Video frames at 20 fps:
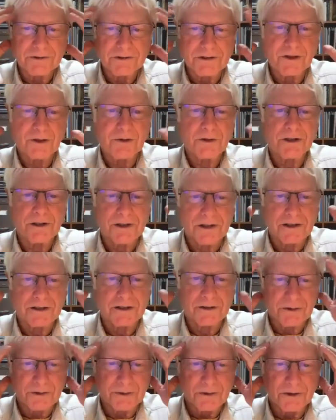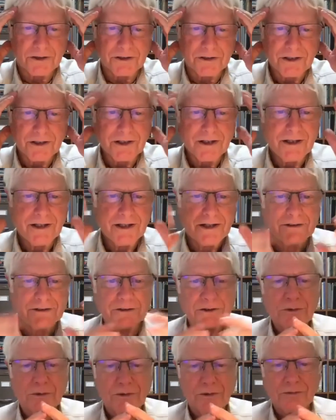You know you're going to do it. And
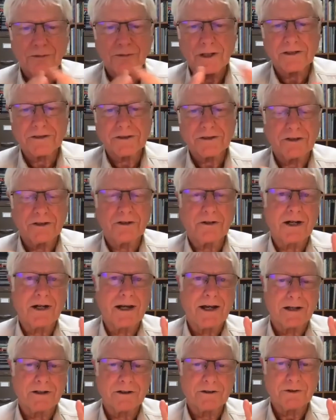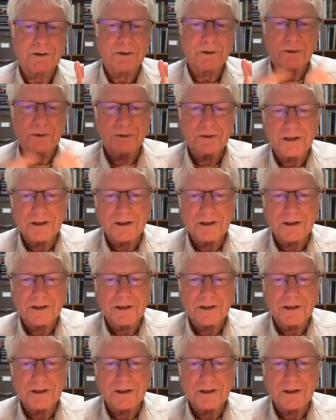this reflects in your attitude,